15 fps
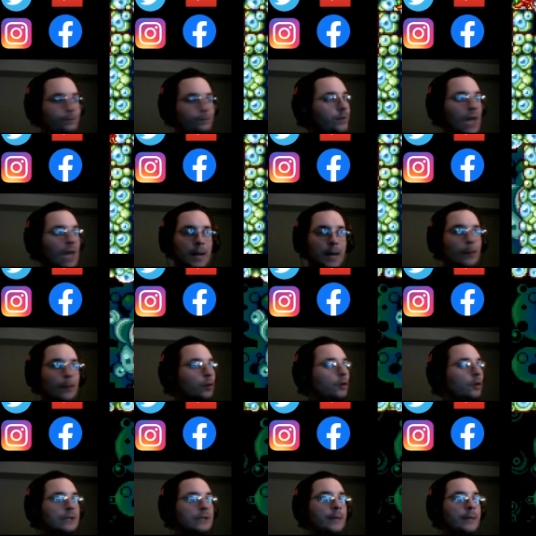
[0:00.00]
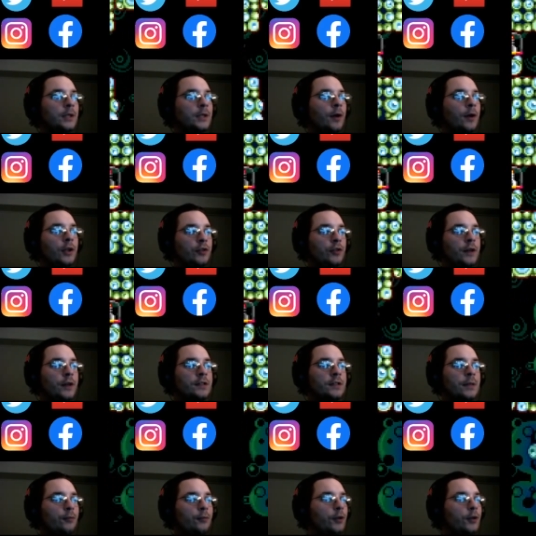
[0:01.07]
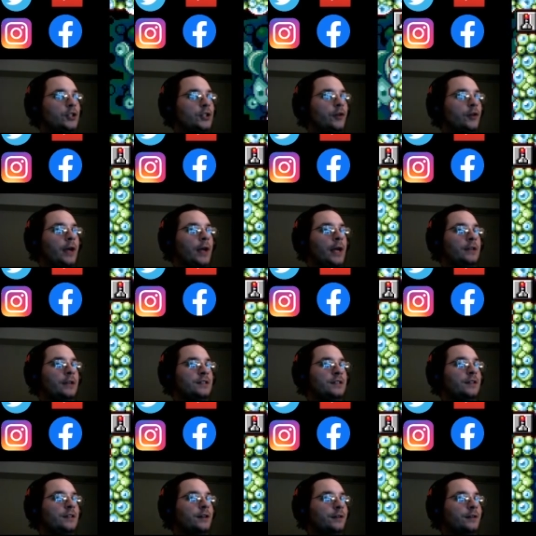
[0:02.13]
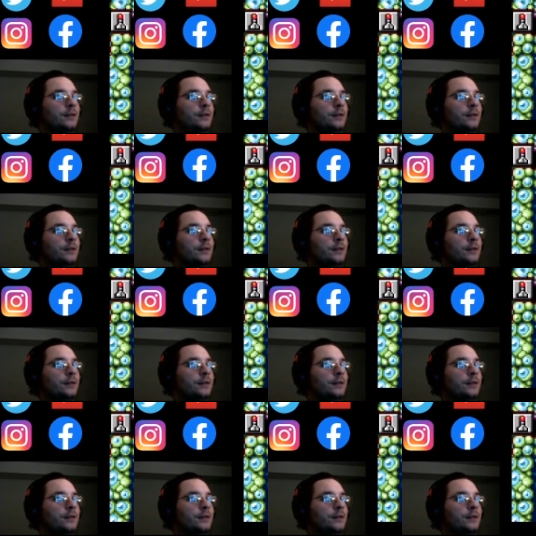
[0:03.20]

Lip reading: remember a long time ago I tried this, and I'm pretty sure I got stuck.